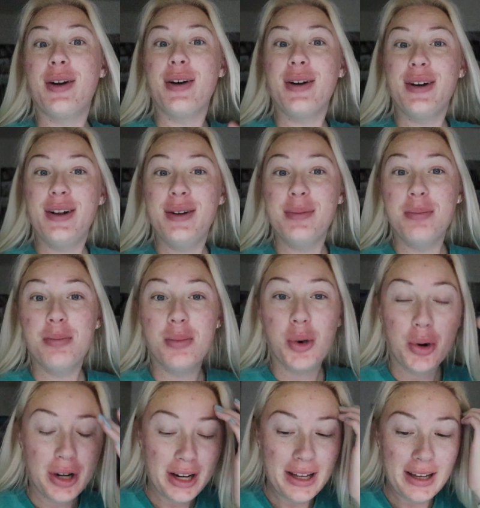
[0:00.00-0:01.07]
Good
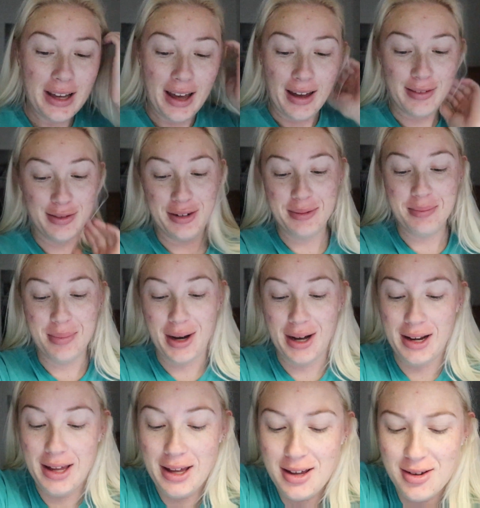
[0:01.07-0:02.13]
morning,
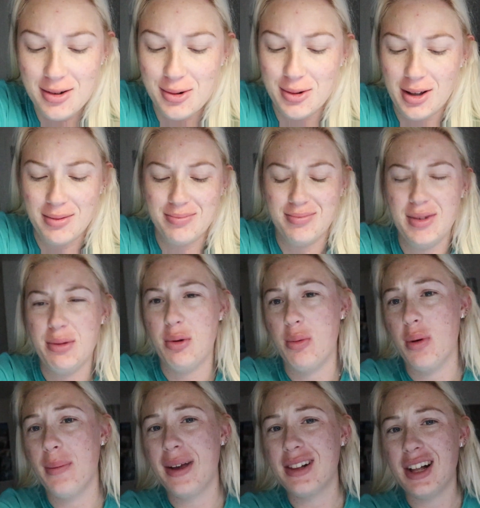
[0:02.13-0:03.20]
everybody. Hold on, let me
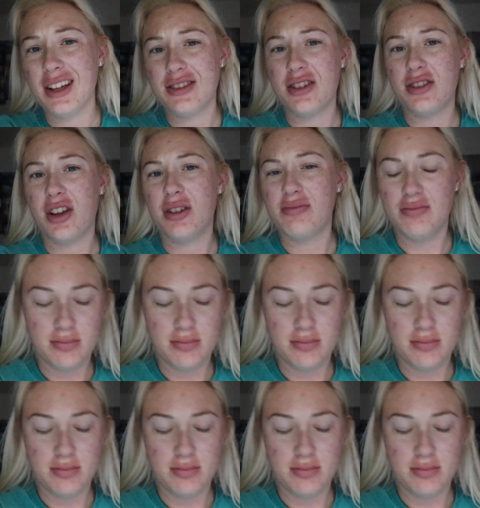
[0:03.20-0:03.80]
put my glasses on.